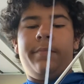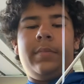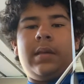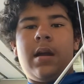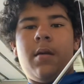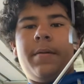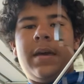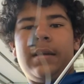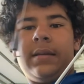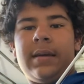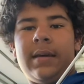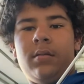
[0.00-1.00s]
our peg
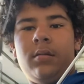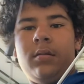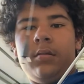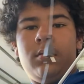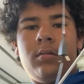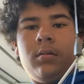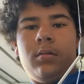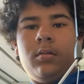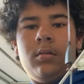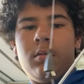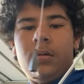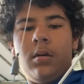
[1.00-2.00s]
down.
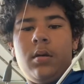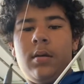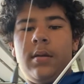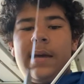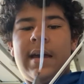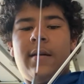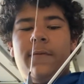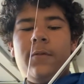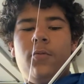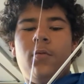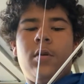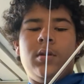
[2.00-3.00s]
Now, if you
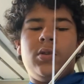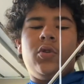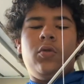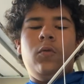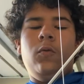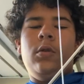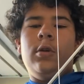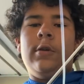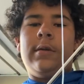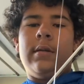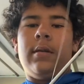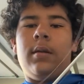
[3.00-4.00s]
want to, you
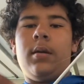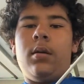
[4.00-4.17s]
can